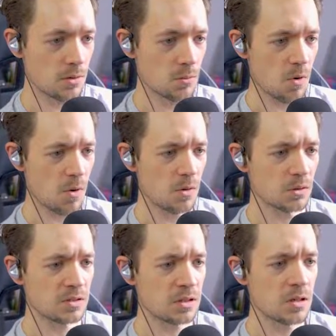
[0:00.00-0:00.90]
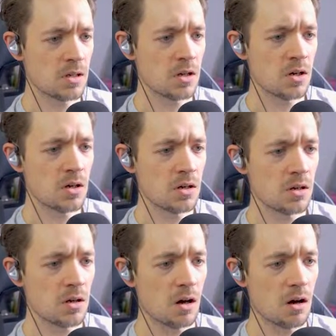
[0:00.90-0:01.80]
World
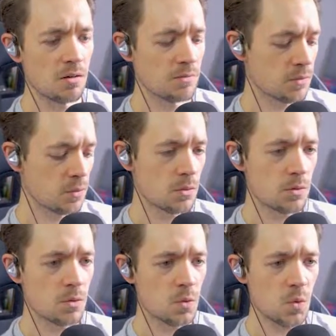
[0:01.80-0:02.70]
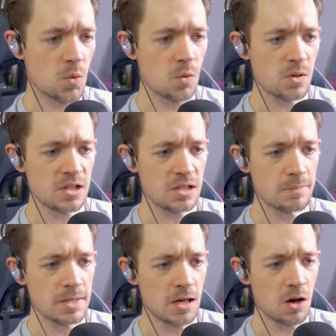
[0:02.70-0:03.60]
of
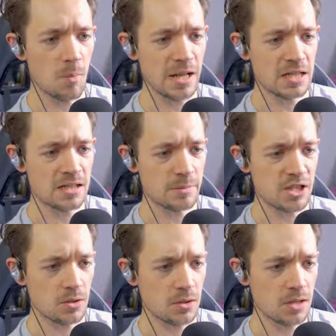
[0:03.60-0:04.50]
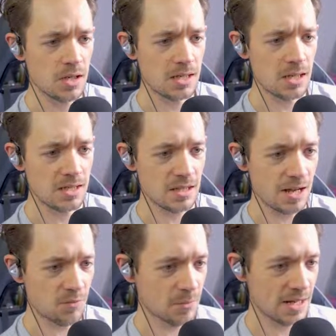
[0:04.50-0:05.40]
Awesome. Oh my, it's going to be so good. Guys, I
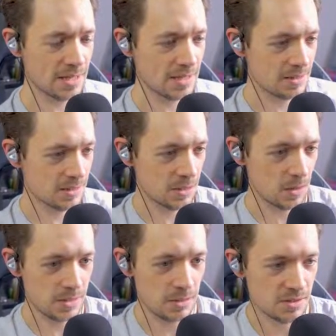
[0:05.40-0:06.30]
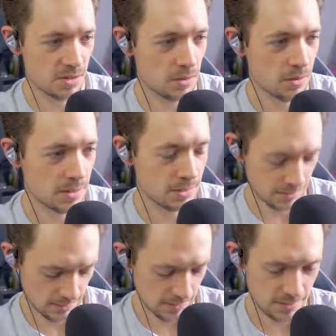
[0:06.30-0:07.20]
haven't played it on here in so long, and
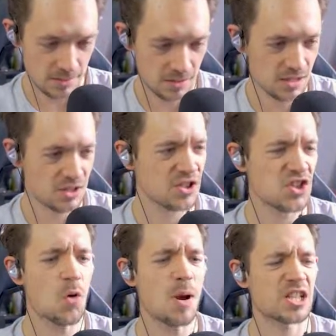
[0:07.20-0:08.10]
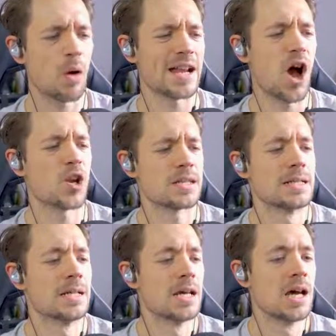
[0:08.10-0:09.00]
there's just there's just so much going
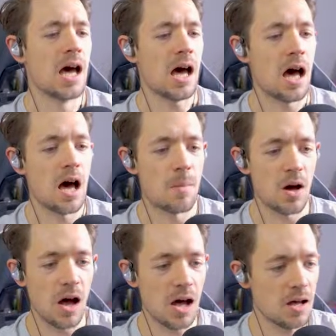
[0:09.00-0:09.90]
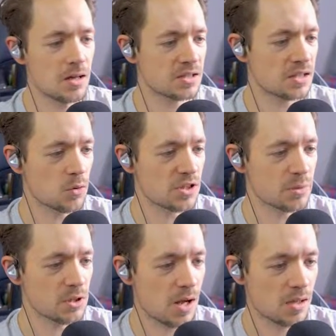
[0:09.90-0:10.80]
on. Um, hard, or should
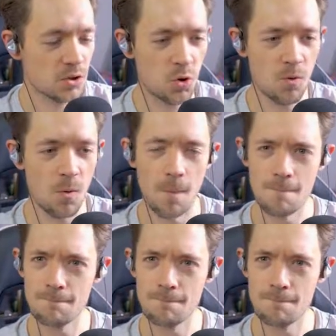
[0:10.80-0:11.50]
we do hardcore?